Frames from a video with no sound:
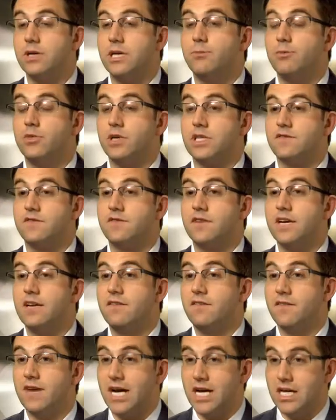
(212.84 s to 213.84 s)
input's
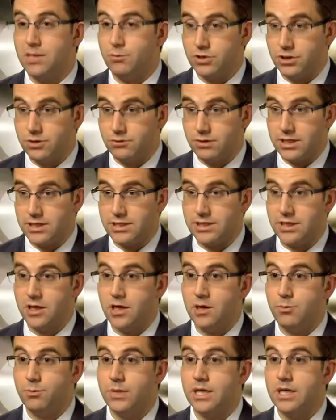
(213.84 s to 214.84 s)
very valuable to us to
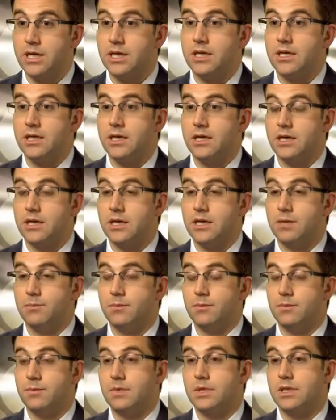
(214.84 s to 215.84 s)
help
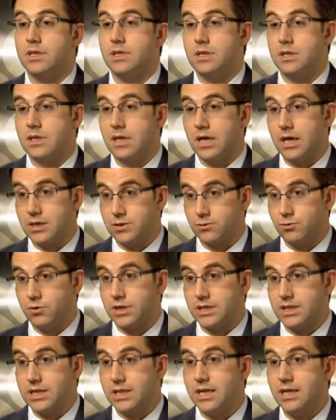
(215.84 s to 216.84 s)
us
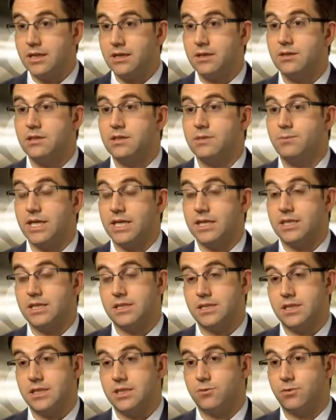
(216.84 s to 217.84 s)
work together to make a
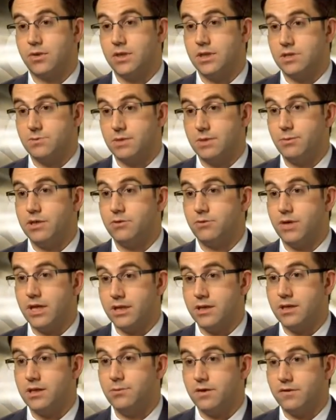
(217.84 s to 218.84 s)
decision whether this may be the right
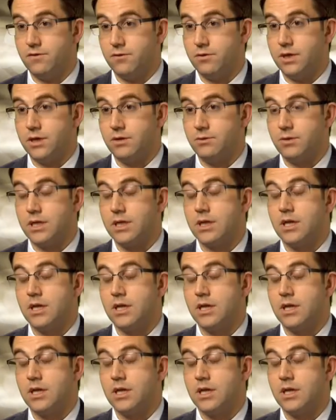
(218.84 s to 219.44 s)
therapy for you.